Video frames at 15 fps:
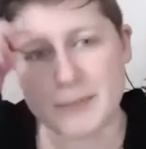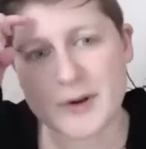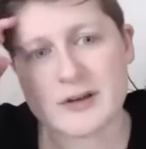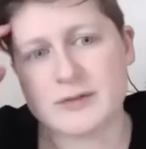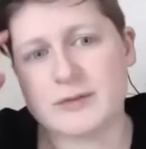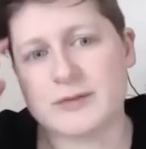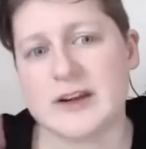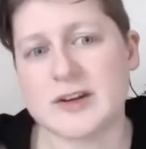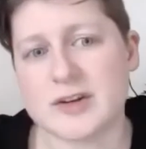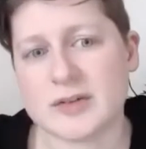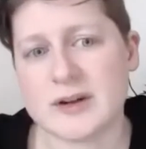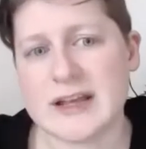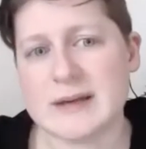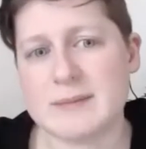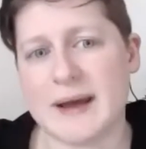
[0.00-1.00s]
The book
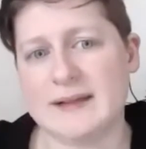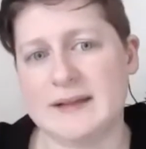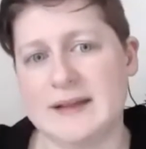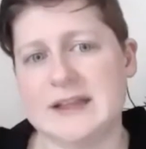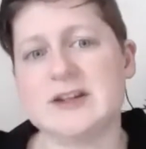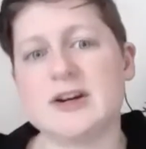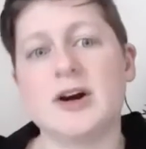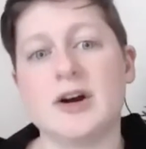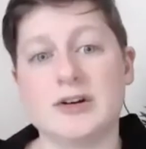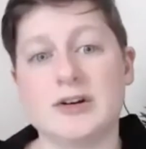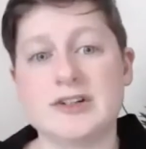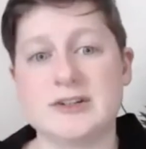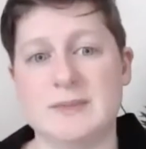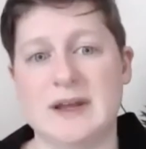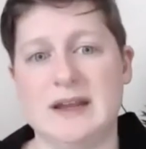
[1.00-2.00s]
Victory by Linda
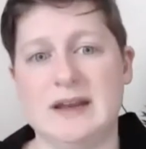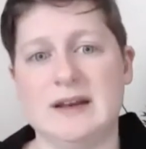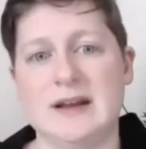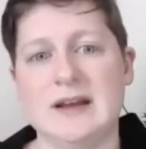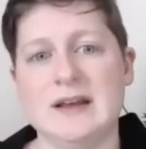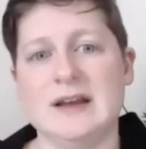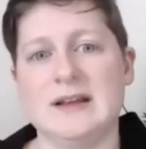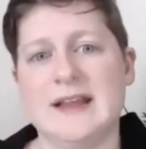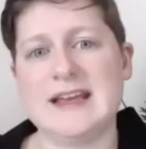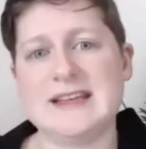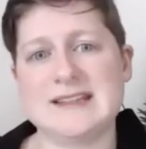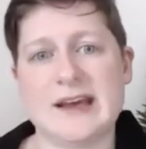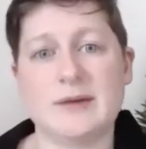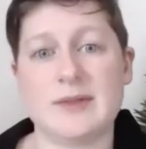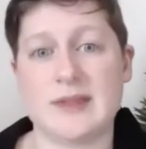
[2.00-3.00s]
Hirschman
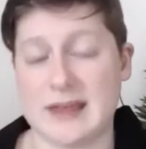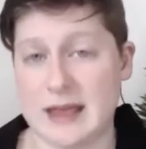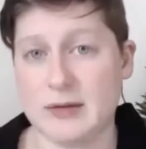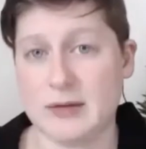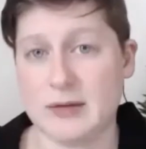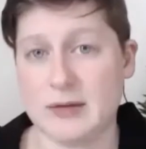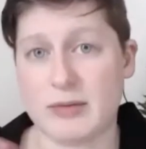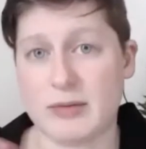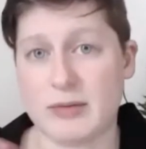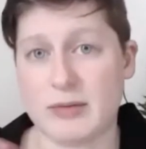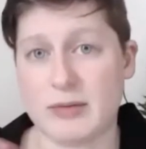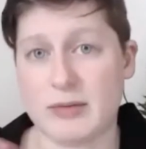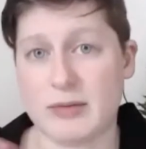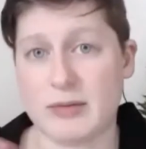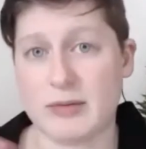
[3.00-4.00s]
lays out the gay
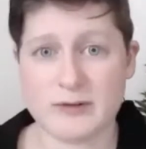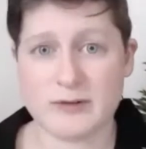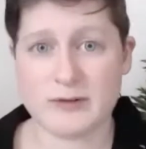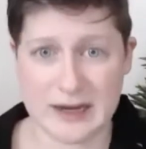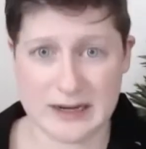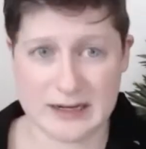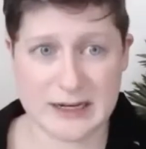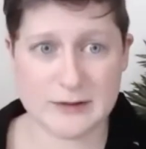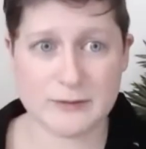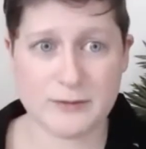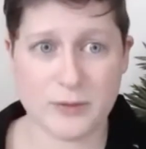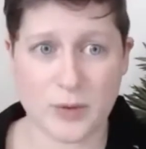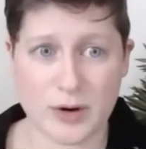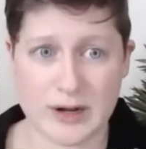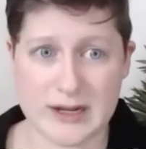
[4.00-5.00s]
rights movement from the
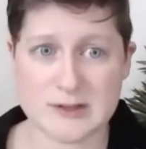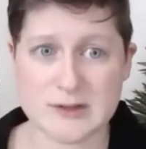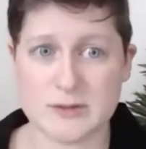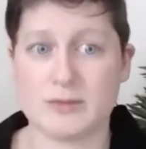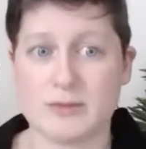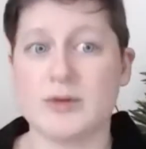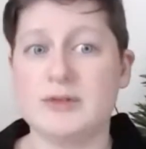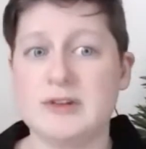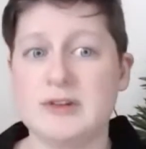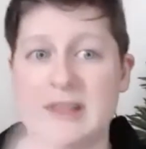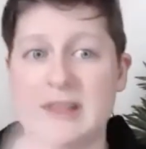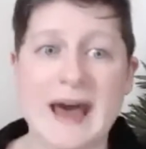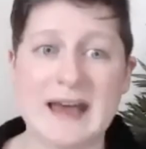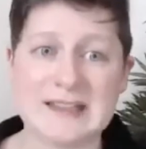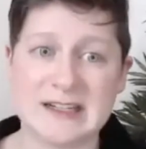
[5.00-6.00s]
1940s through
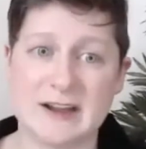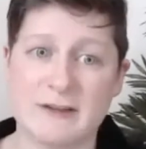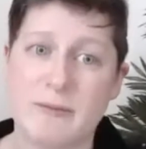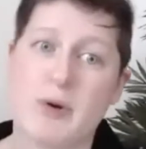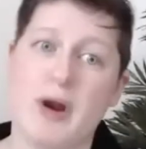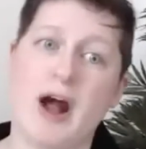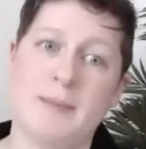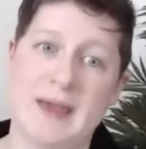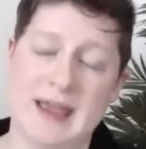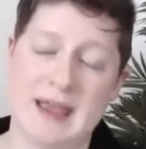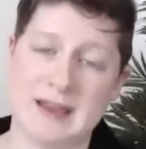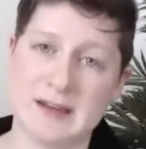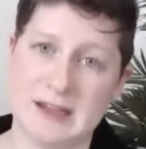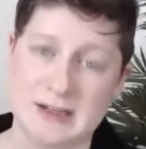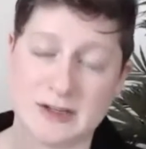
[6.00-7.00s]
to the passing of Prop
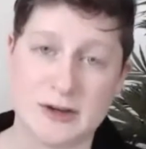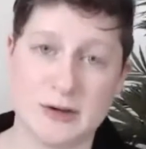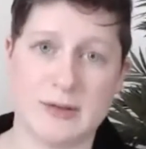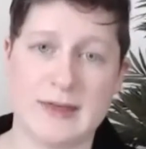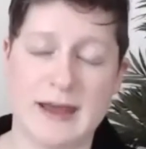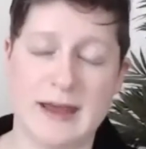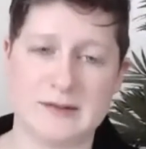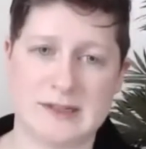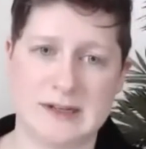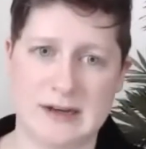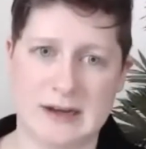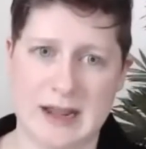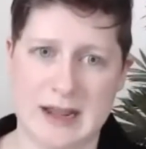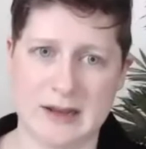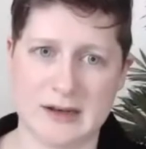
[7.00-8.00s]
8 in
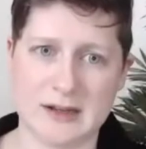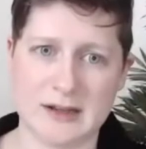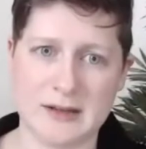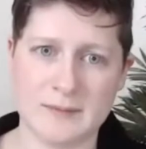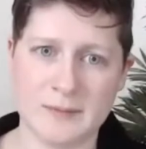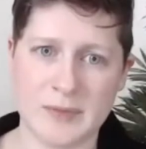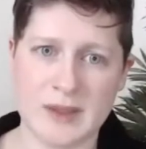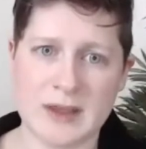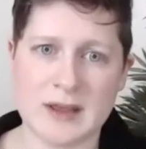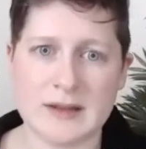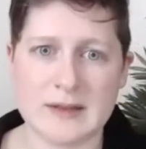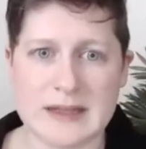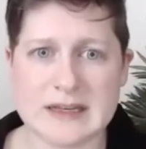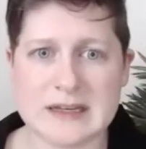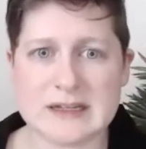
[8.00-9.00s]
2008.
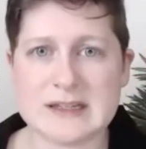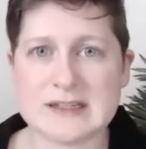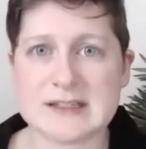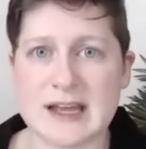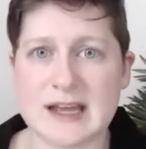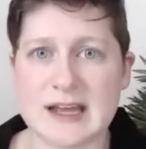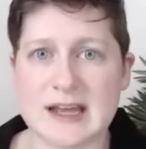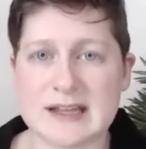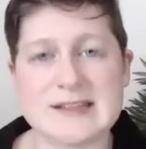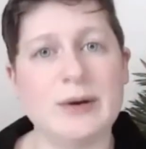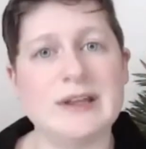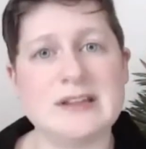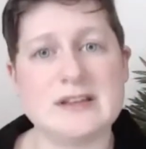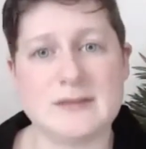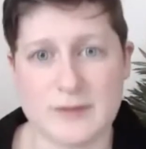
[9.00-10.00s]
Linda
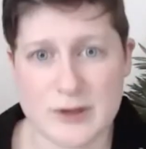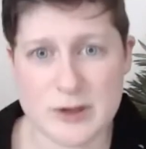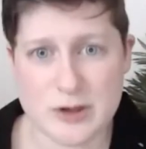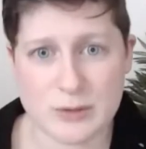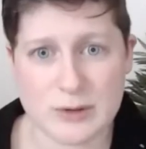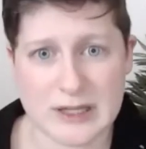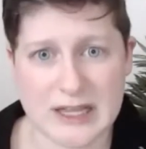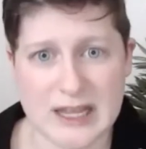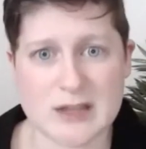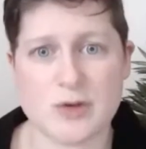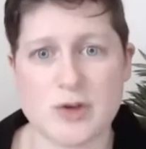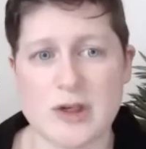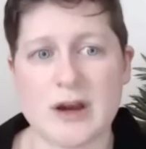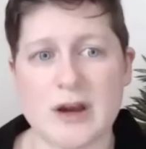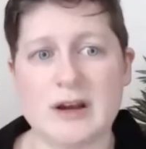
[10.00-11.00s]
discusses how
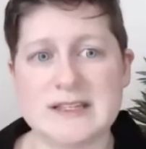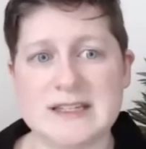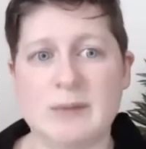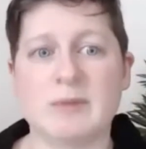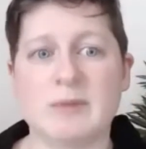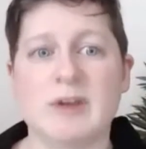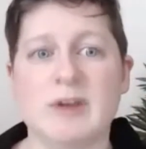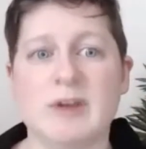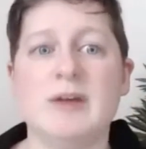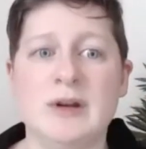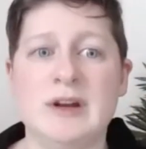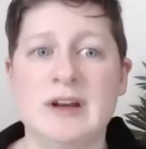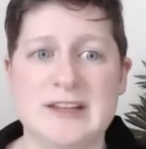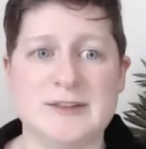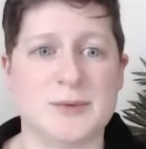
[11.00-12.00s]
individually GRSM
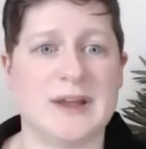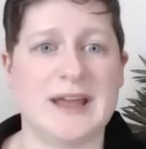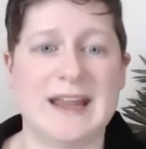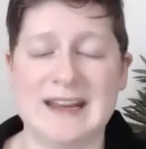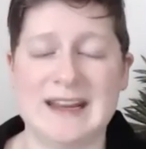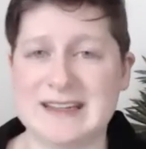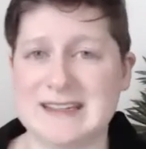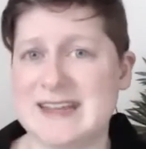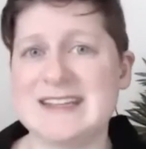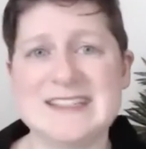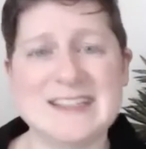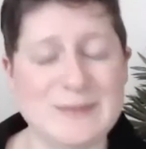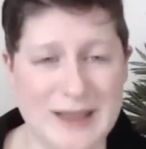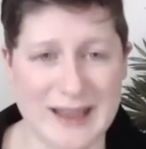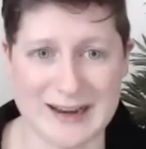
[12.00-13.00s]
communities were getting
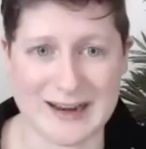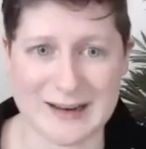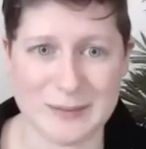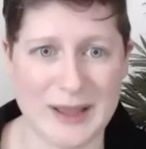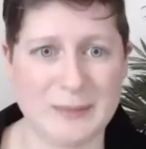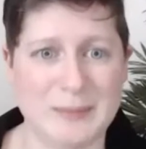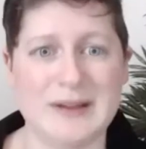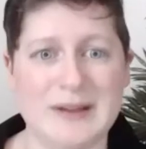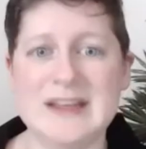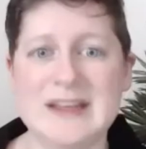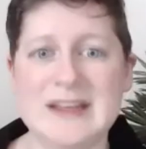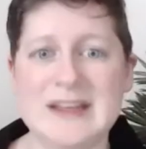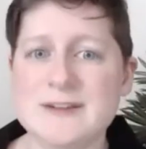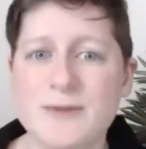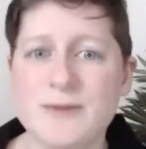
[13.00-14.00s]
decimated by
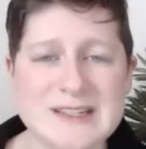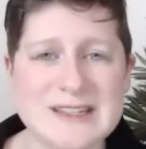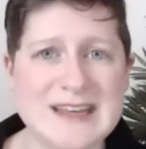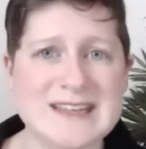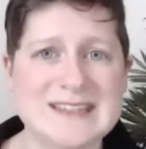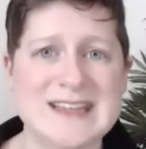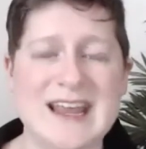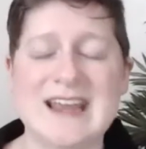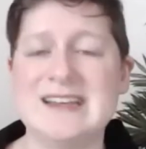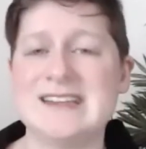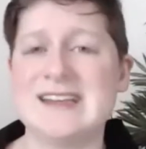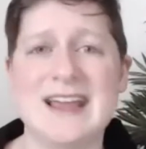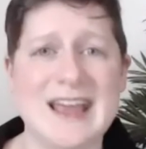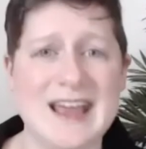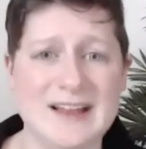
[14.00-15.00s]
police forces,
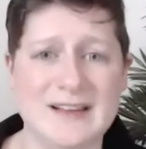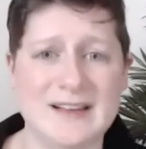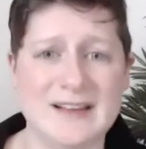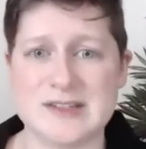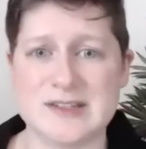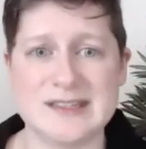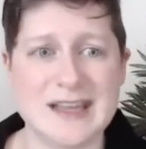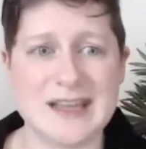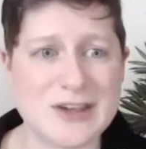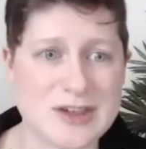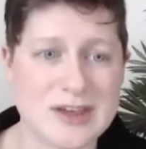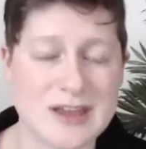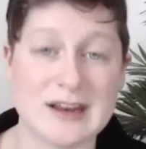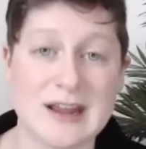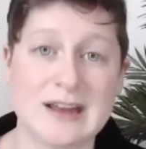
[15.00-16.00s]
anti-gay
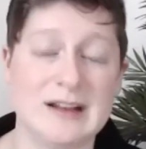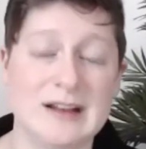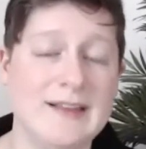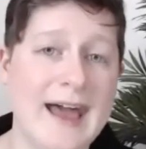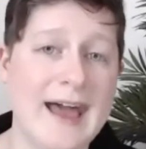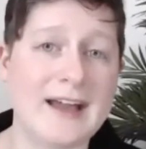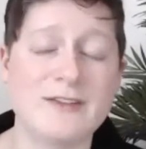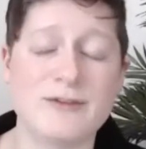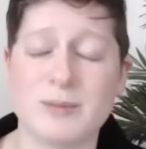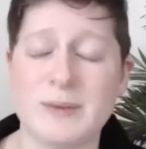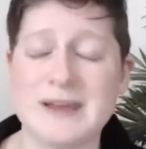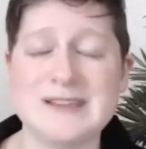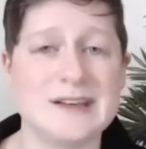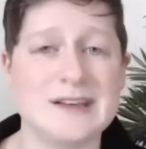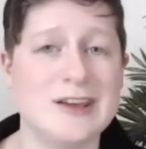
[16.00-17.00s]
legislation, and a lack
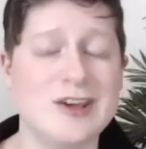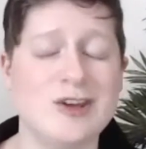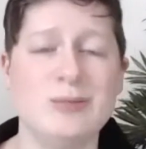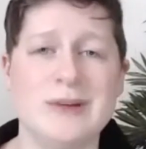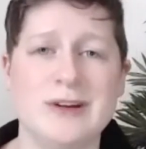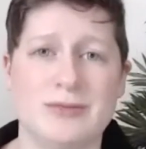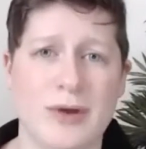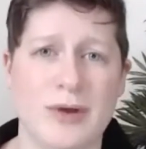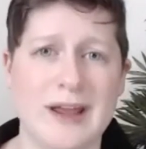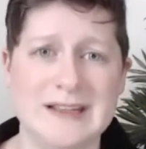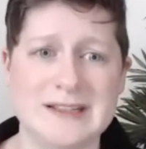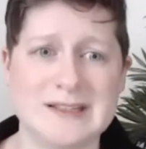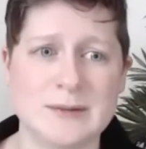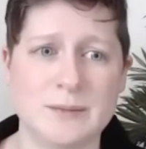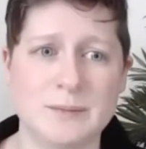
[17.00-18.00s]
of basic human
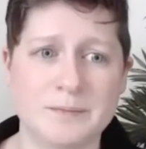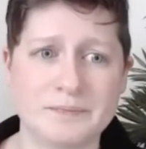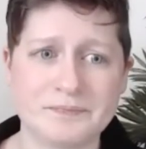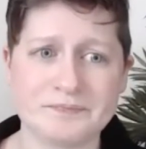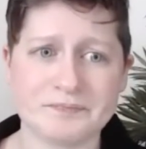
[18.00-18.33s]
rights.